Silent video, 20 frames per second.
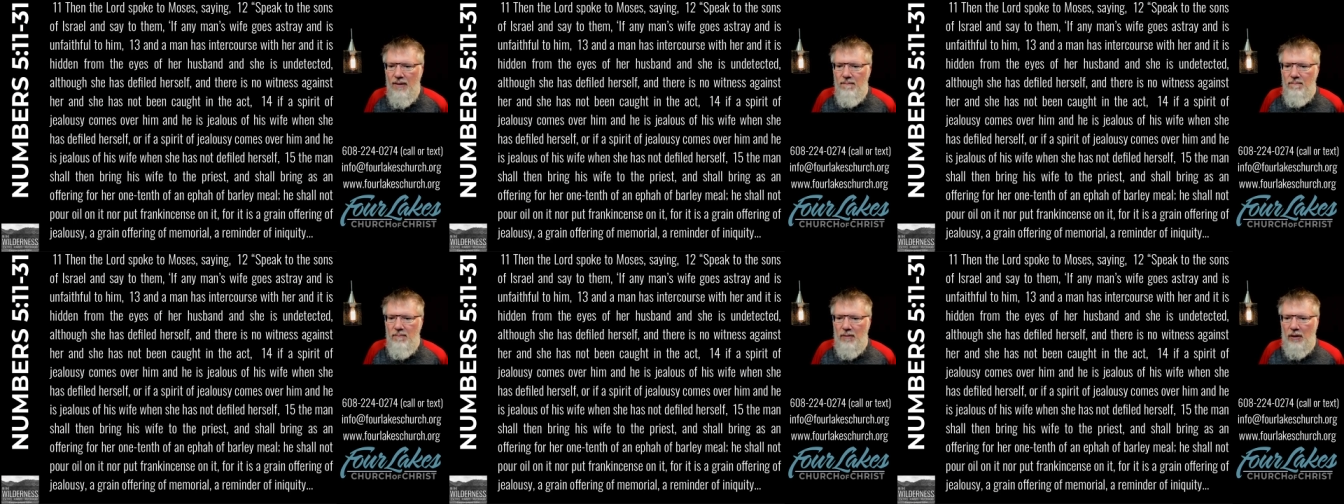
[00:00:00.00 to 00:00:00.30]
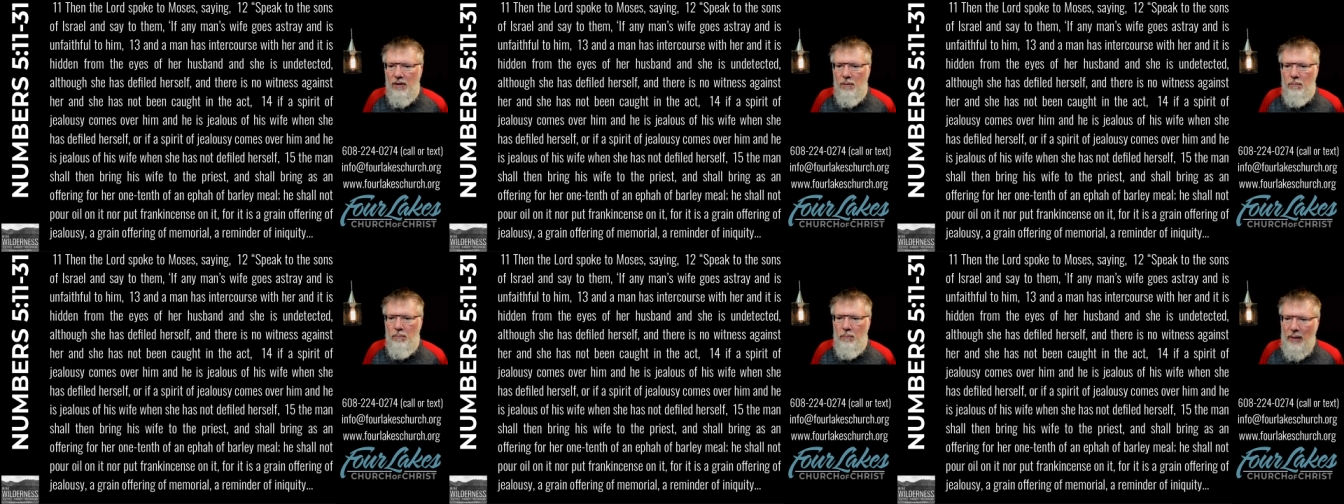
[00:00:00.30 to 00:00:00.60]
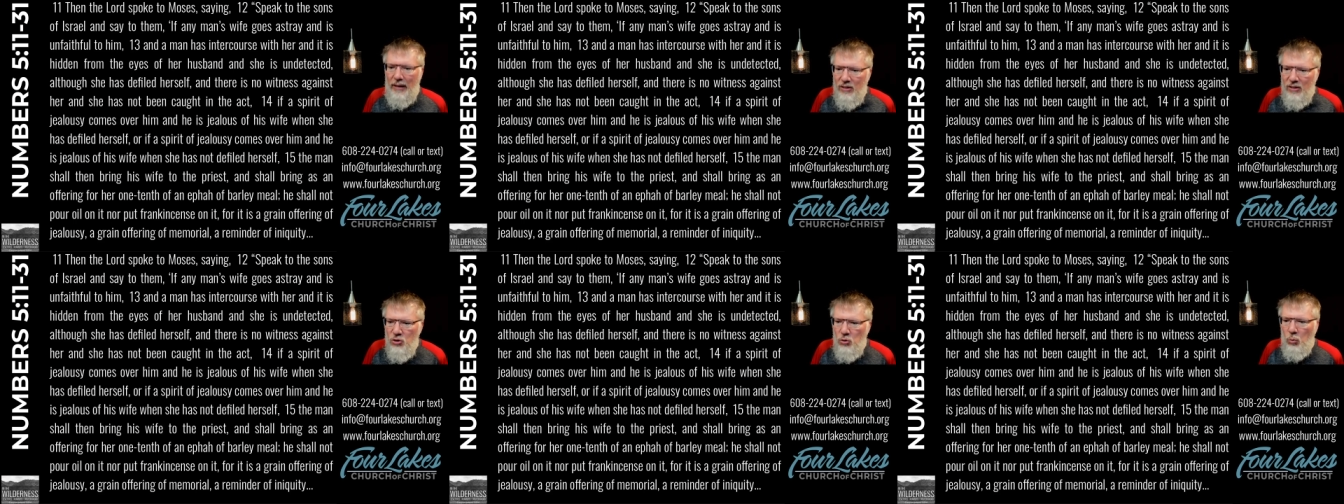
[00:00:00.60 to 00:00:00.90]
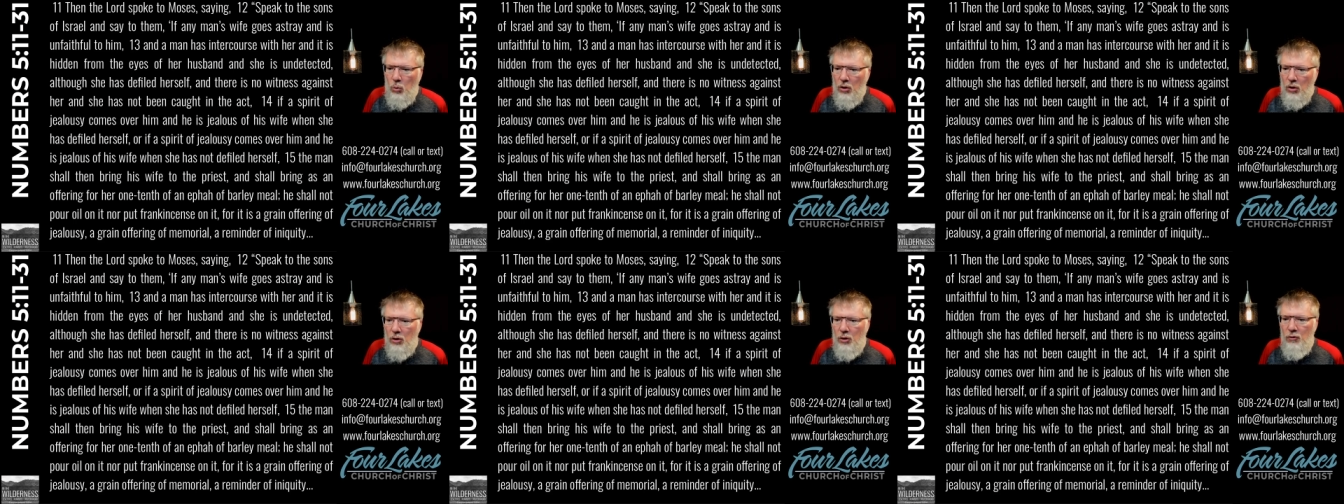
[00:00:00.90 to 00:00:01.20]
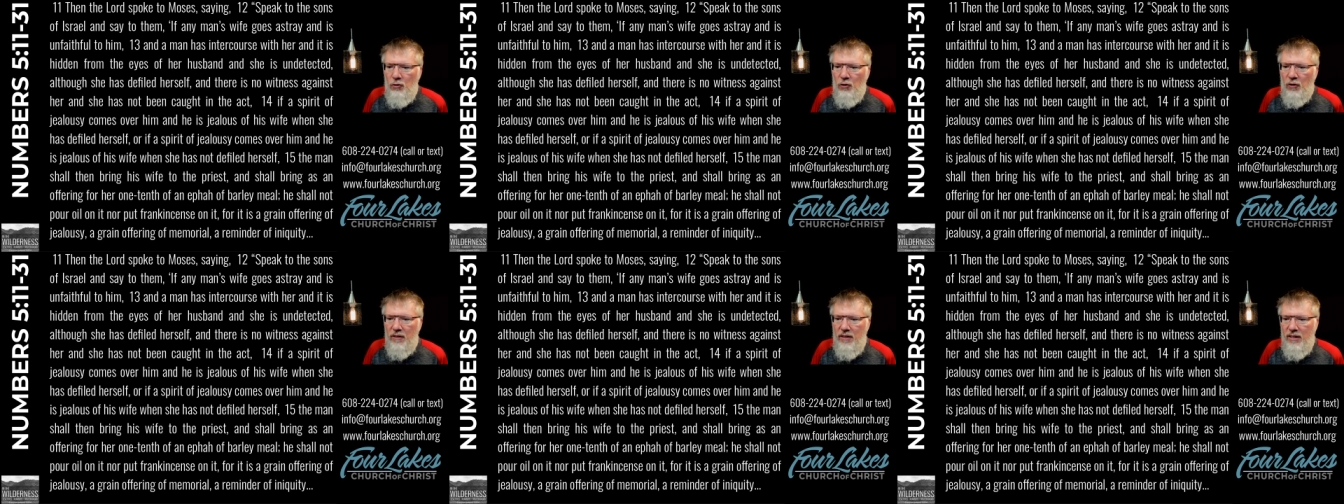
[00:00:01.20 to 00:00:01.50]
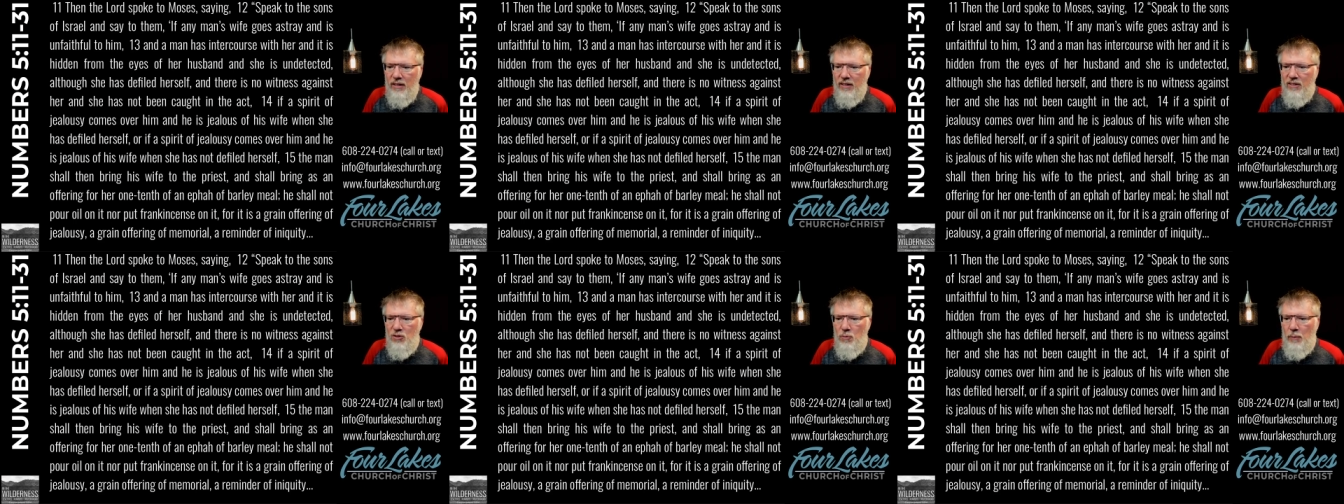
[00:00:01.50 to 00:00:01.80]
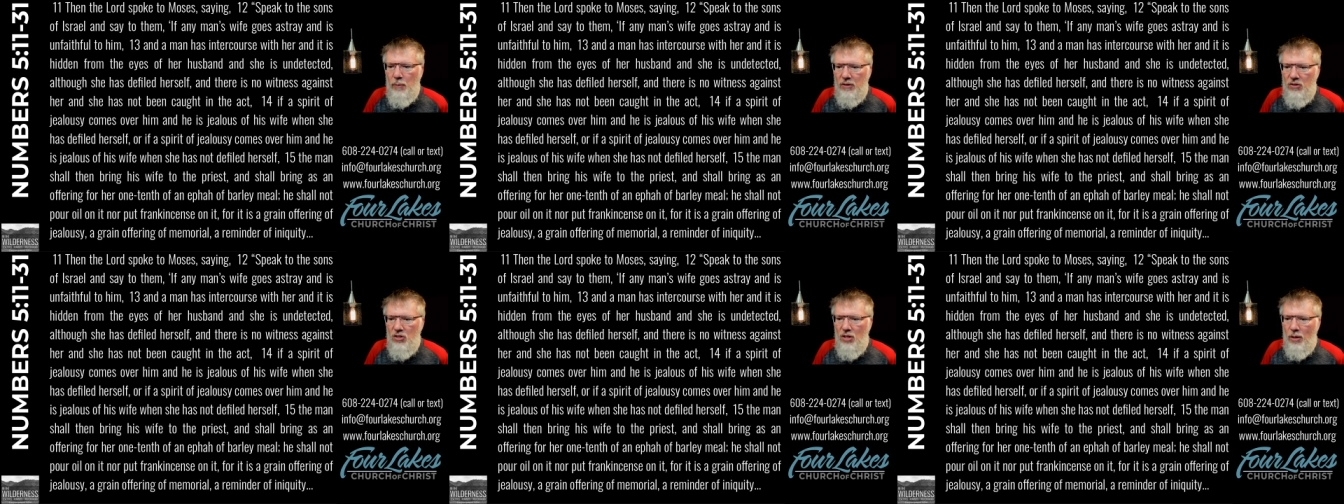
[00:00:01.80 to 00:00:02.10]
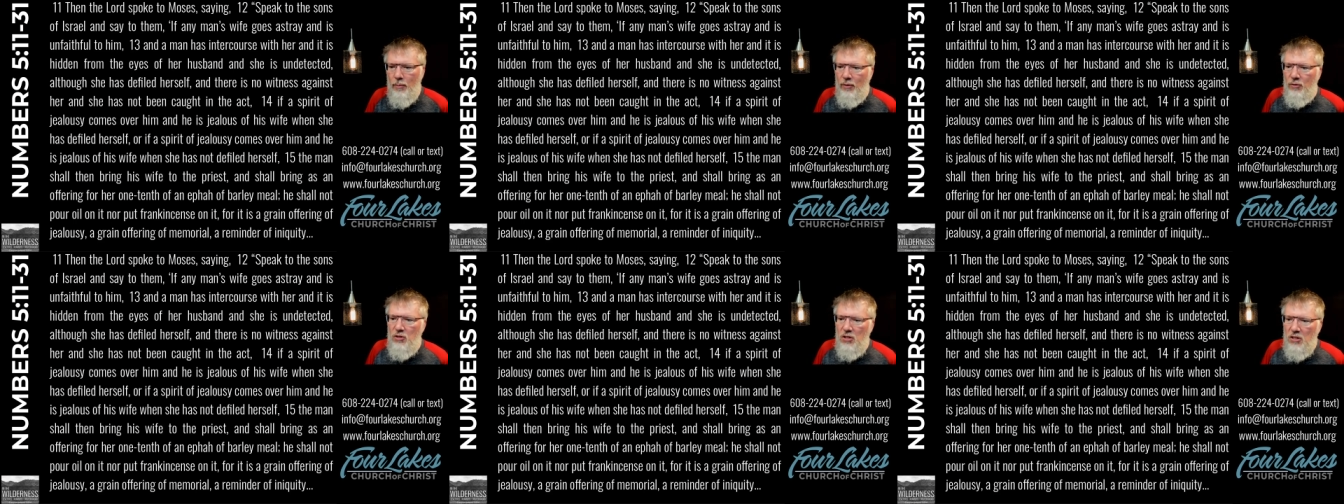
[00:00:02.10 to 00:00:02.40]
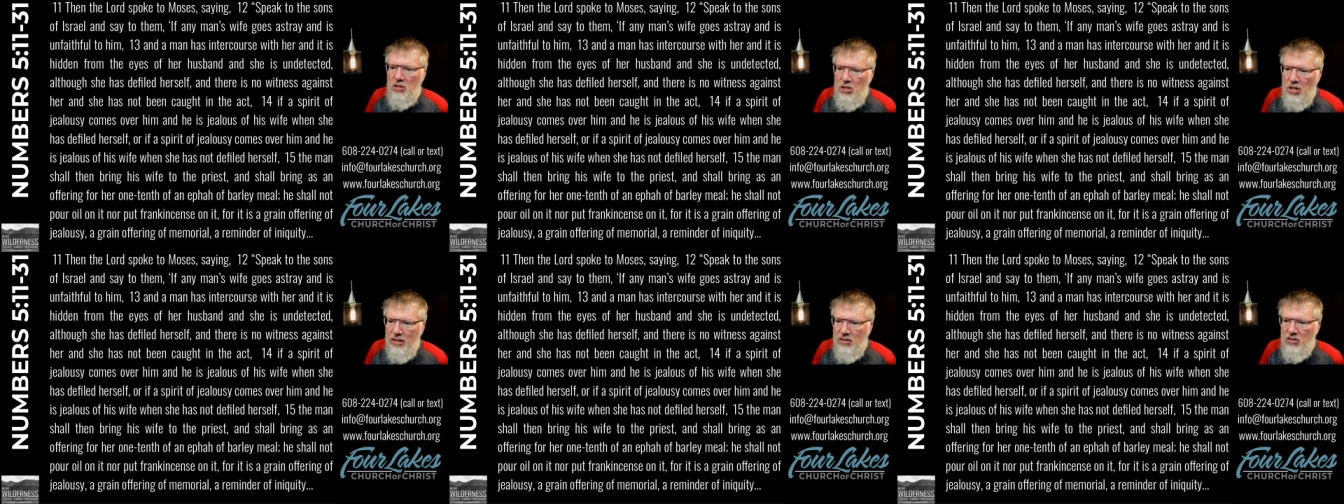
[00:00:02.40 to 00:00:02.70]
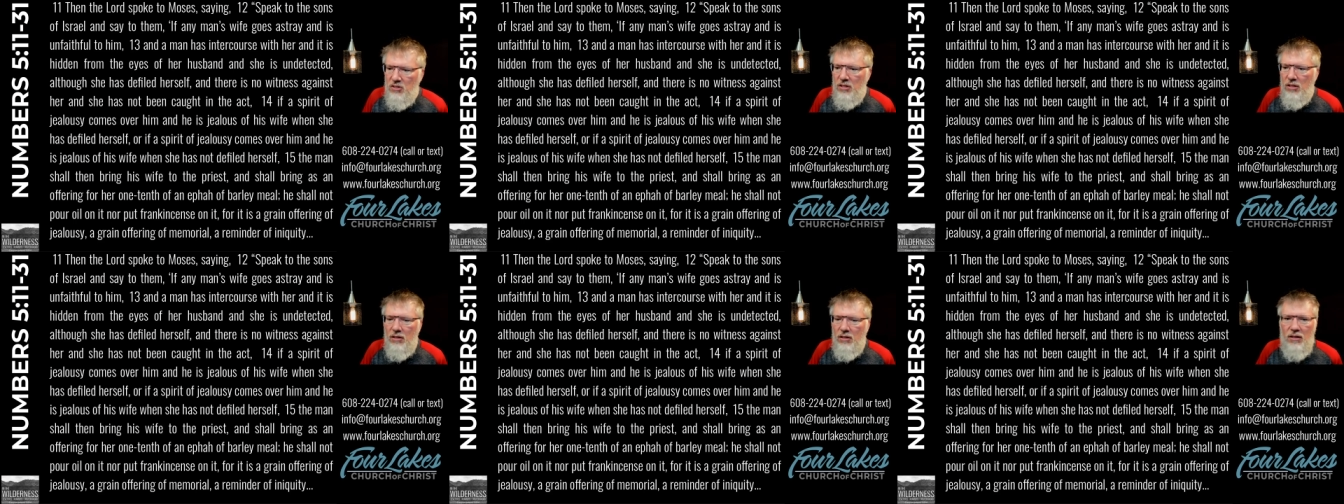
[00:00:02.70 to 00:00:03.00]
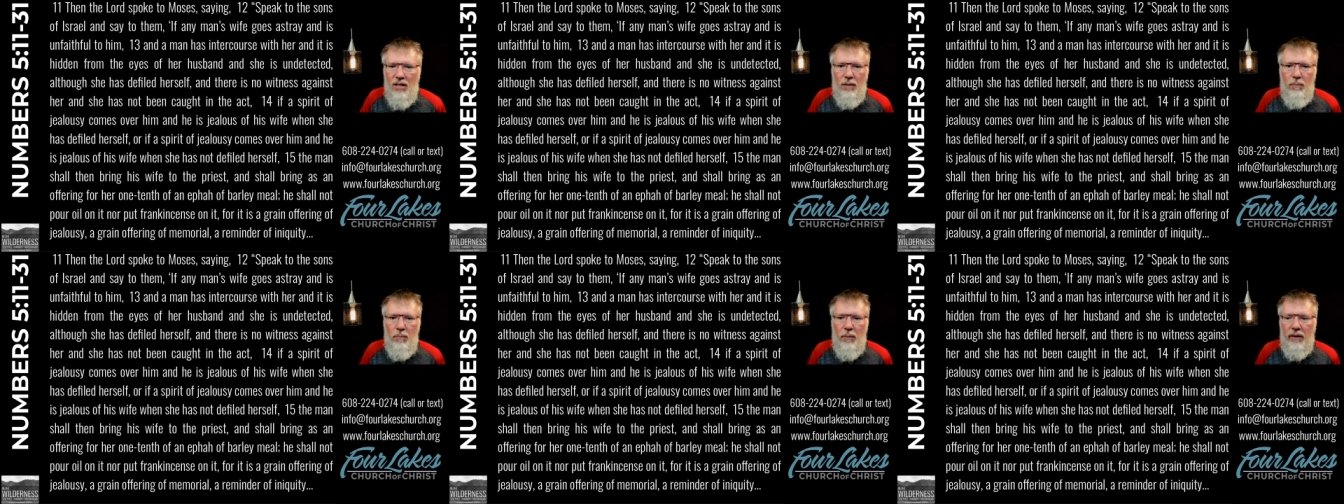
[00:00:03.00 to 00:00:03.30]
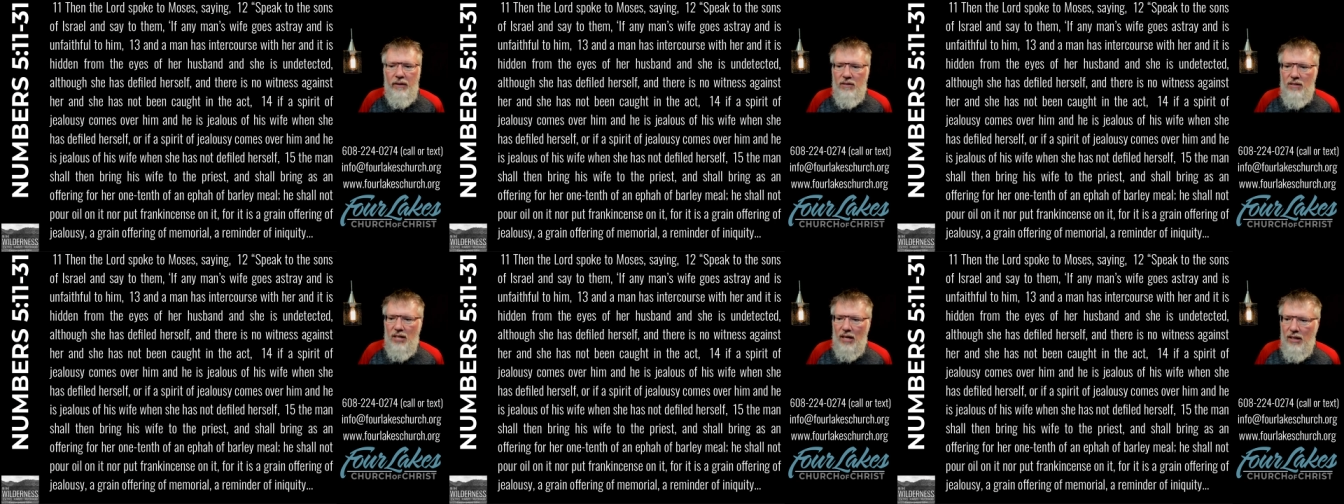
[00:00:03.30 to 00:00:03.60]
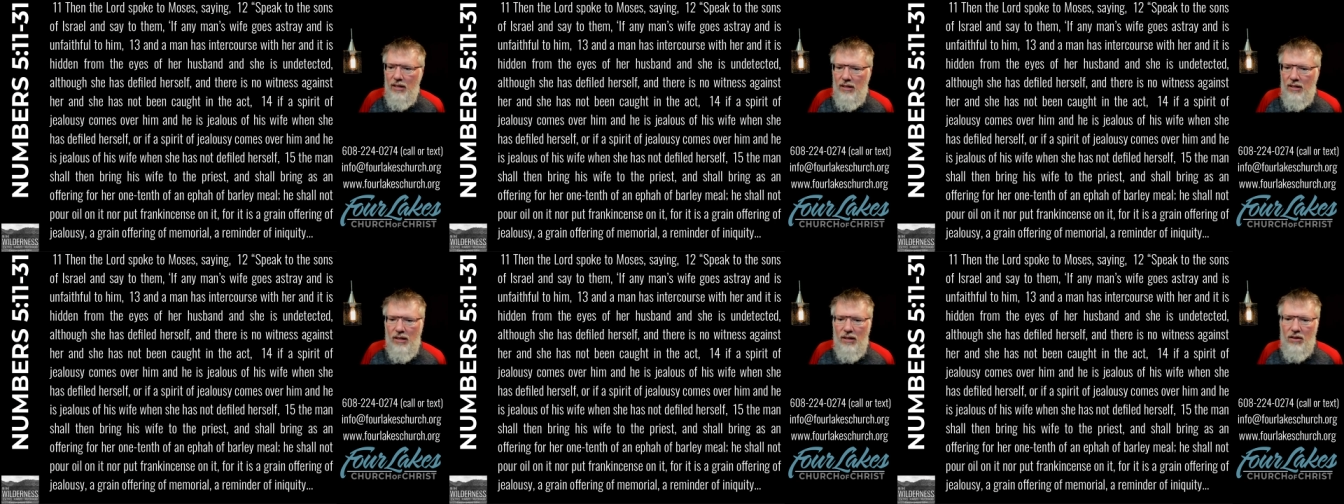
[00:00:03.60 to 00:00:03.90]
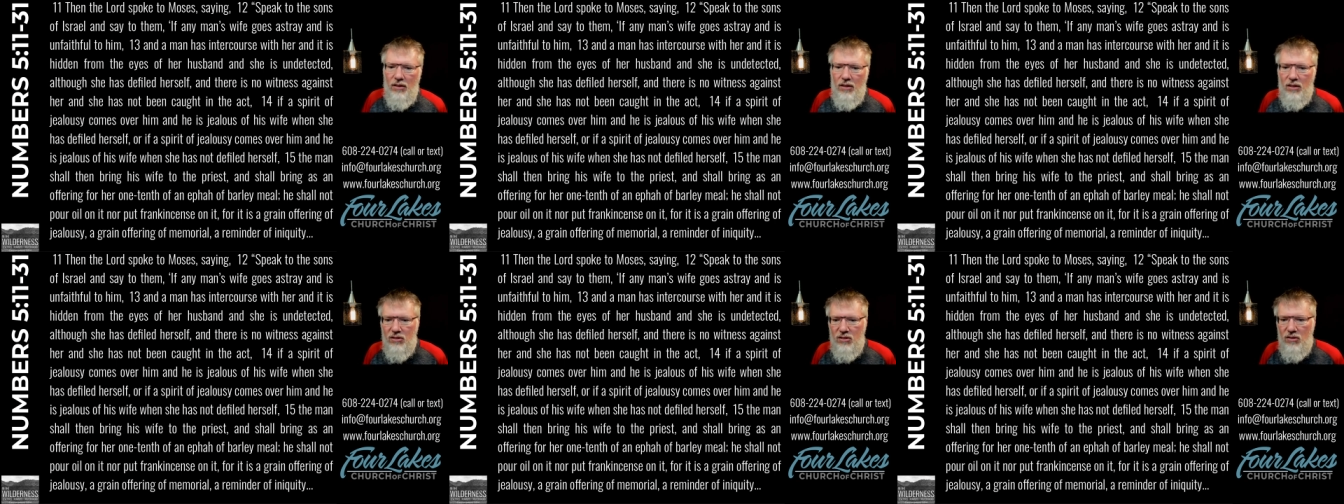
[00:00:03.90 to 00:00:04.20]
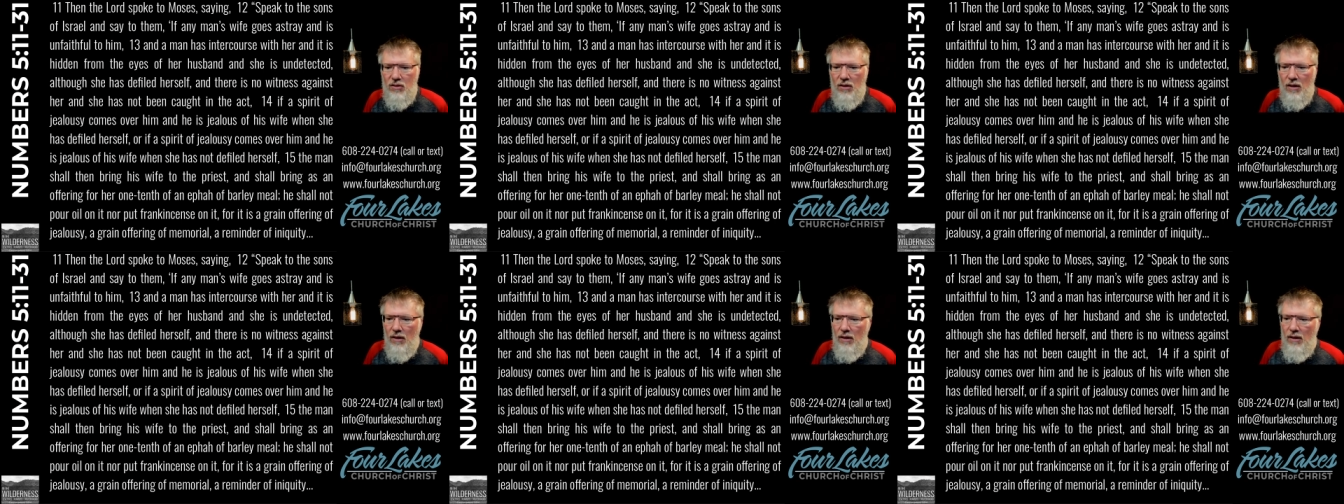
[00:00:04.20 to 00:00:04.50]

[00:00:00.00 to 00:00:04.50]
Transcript: uh, best word for this, but some have suggested that by taking this